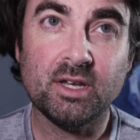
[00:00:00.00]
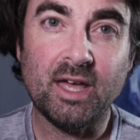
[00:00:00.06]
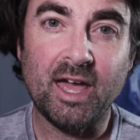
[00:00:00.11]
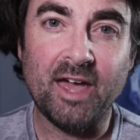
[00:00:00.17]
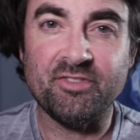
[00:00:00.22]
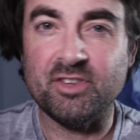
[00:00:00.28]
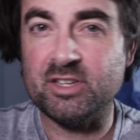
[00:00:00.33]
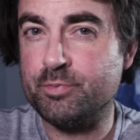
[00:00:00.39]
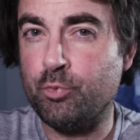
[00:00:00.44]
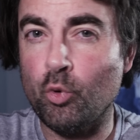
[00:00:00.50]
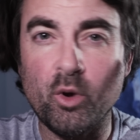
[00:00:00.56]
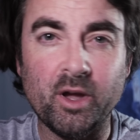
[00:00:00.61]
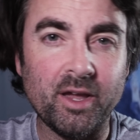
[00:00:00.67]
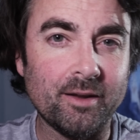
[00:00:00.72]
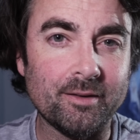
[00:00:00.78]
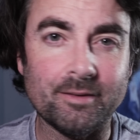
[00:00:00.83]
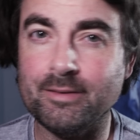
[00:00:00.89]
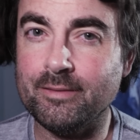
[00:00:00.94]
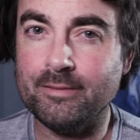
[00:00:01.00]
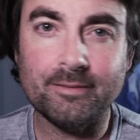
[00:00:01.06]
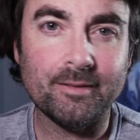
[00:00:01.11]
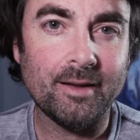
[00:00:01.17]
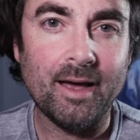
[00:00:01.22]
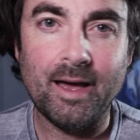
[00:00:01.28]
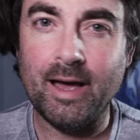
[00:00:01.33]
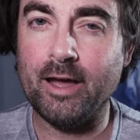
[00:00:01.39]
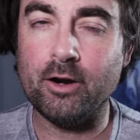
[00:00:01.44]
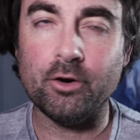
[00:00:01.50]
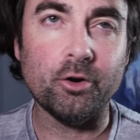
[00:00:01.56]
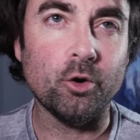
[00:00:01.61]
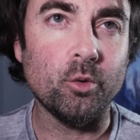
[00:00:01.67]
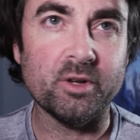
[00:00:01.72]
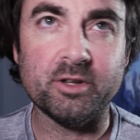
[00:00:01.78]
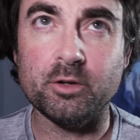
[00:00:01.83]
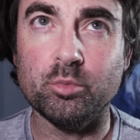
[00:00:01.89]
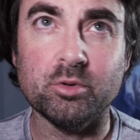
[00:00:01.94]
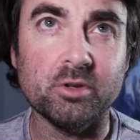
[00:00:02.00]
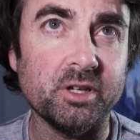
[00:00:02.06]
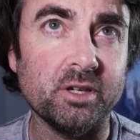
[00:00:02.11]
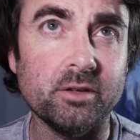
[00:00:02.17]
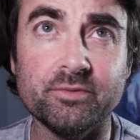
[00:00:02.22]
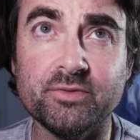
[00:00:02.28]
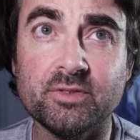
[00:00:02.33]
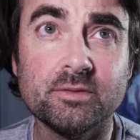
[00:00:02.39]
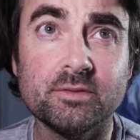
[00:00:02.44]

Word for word: At this point, I don't know what to believe.